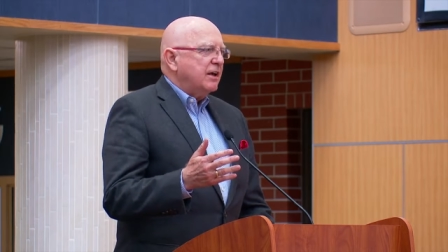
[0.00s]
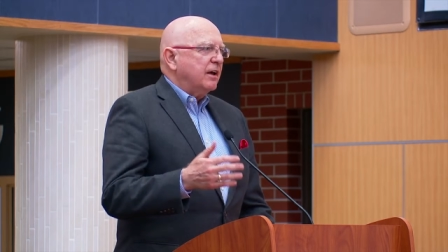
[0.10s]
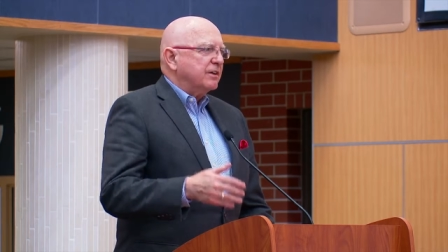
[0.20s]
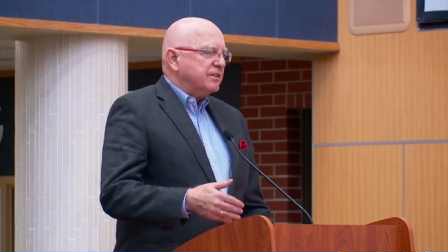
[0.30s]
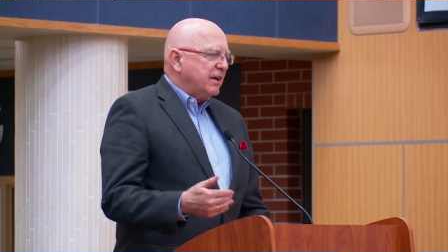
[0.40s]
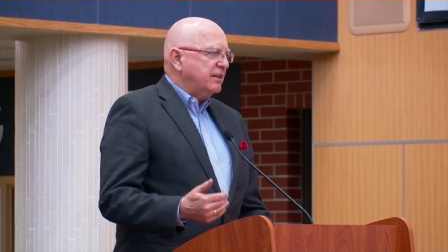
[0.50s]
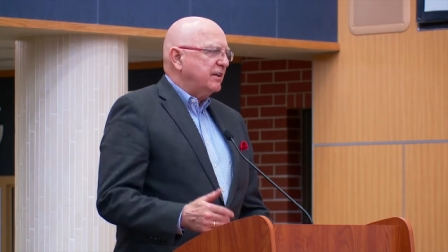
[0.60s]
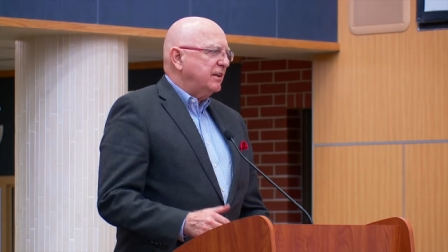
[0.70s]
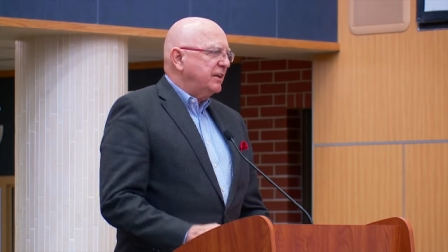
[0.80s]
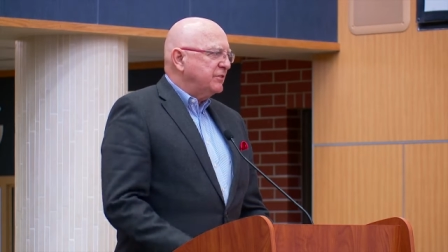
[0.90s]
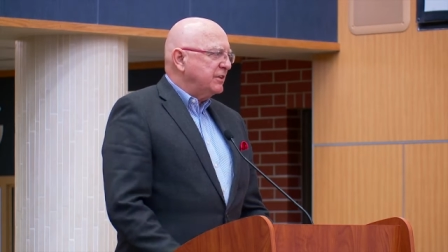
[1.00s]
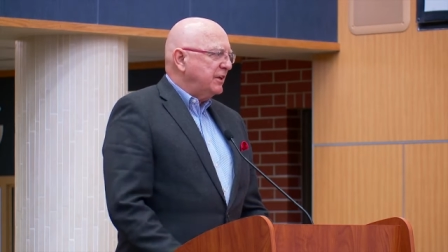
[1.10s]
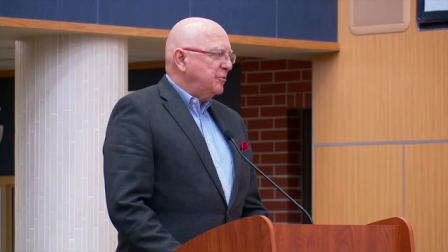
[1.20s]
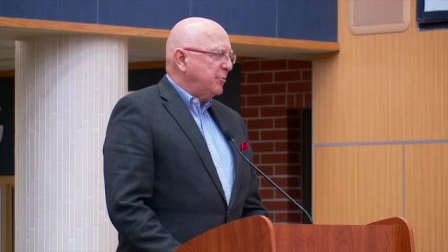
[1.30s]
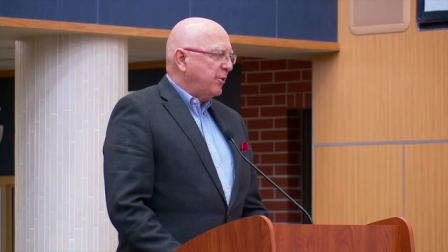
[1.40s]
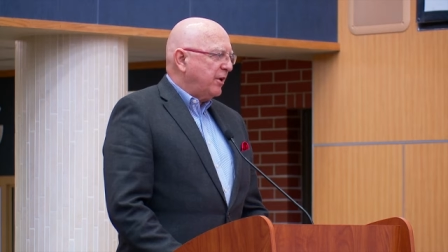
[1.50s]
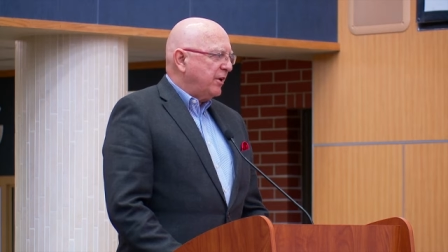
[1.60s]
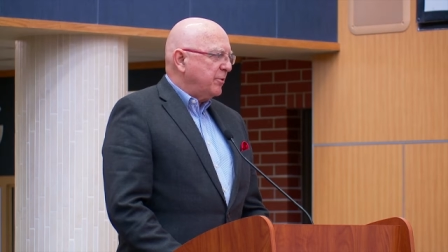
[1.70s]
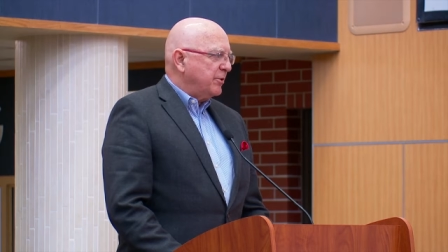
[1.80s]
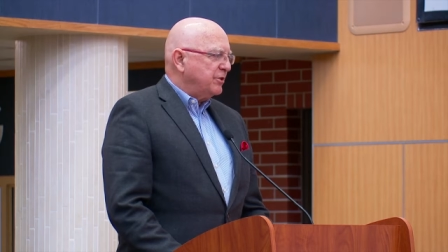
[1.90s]
a son that lives in Eden
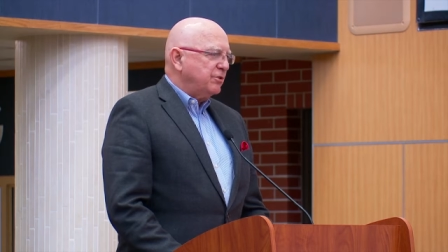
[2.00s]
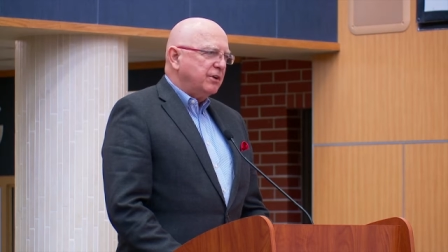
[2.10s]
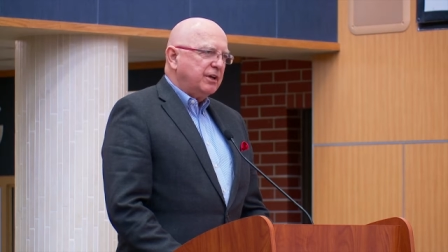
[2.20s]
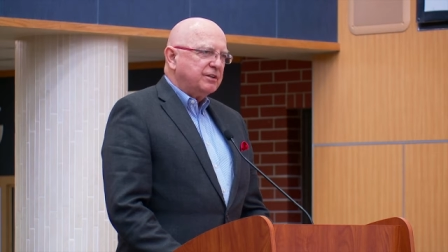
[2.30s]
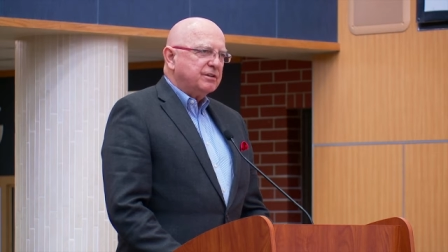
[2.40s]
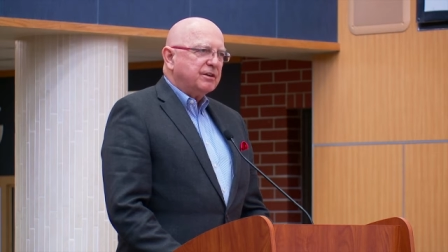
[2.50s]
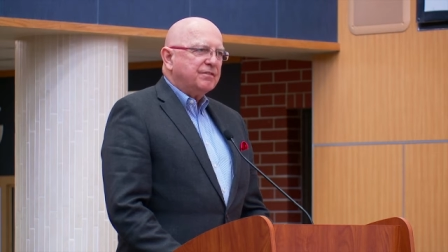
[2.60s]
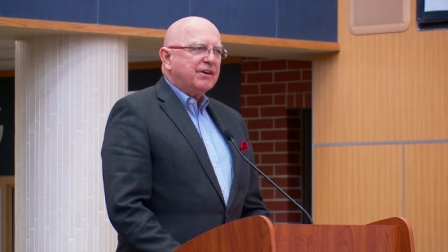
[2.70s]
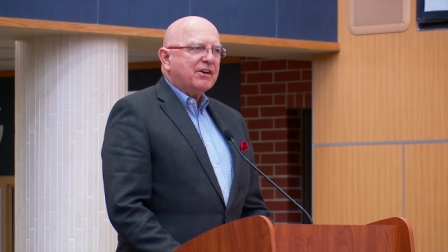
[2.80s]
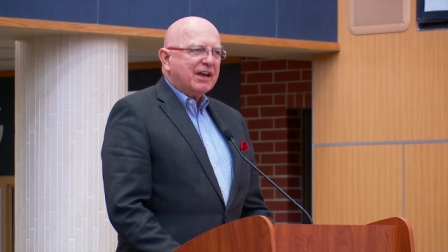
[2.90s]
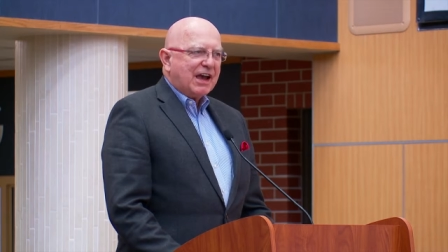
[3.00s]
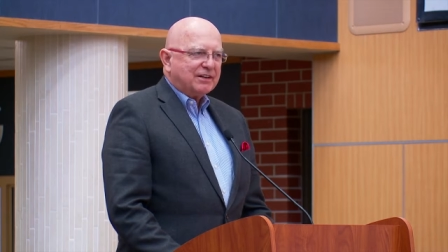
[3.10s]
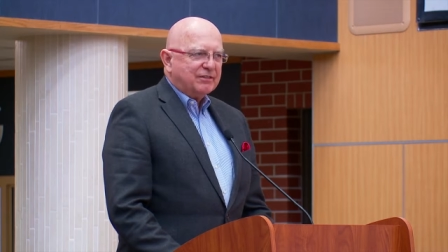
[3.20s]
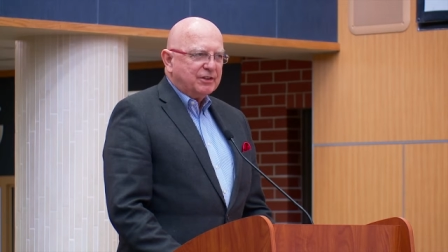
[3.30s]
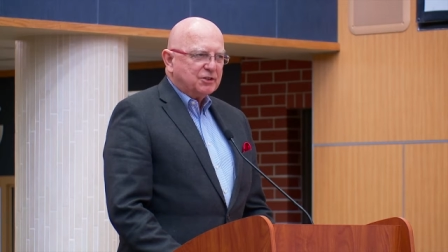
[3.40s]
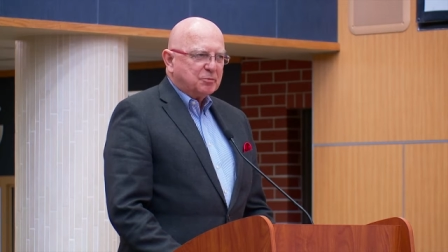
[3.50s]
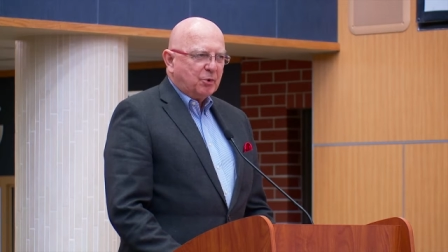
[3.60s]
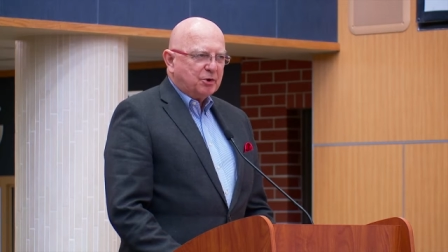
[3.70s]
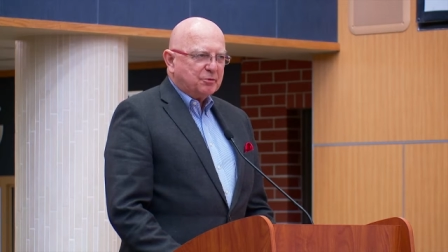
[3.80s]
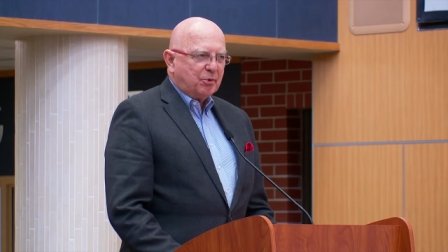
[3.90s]
Prairie with two kids that are very active in the
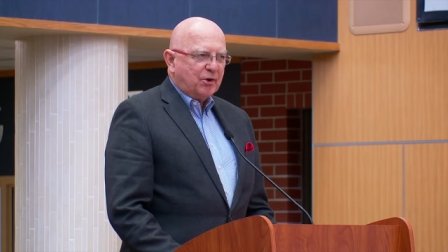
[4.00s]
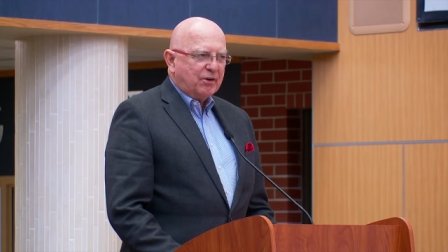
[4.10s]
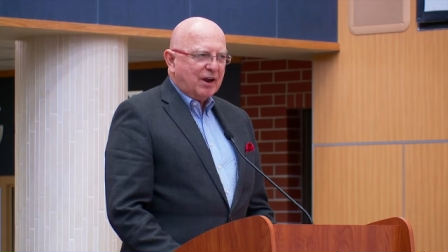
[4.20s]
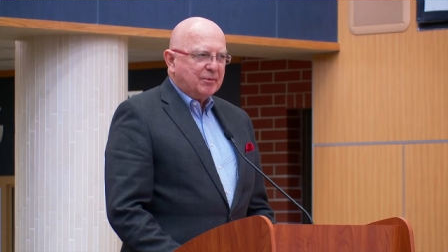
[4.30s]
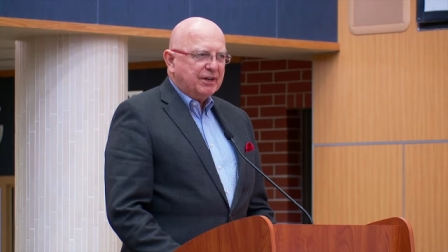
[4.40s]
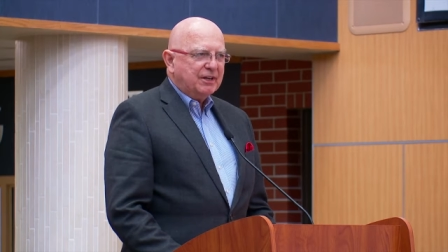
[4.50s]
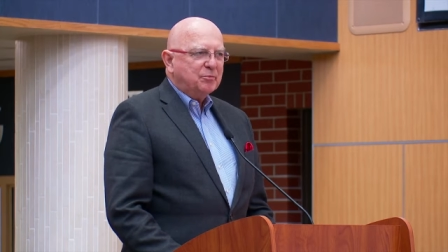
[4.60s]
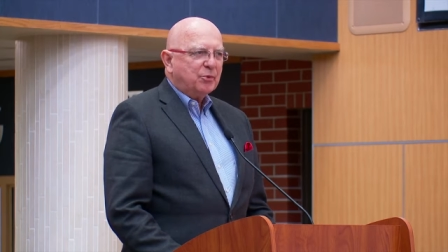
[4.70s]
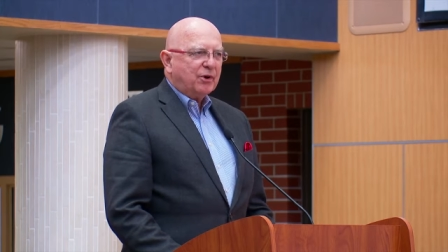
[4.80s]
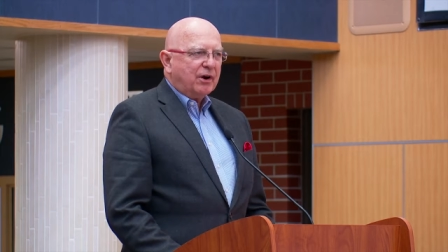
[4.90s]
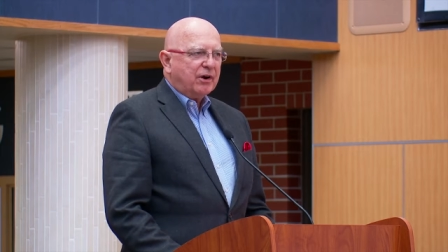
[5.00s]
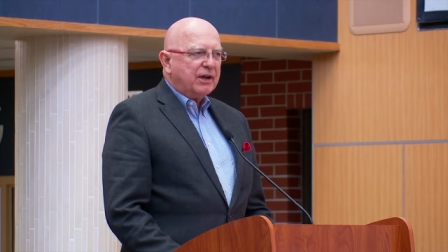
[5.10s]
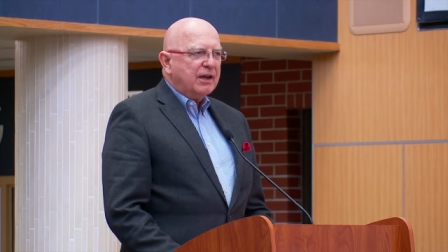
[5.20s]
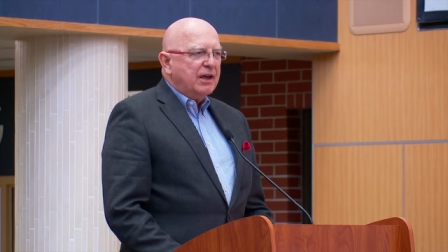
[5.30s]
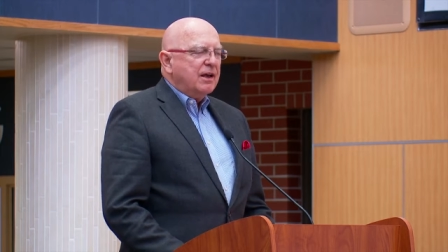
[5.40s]
sports program in Eden Prairie.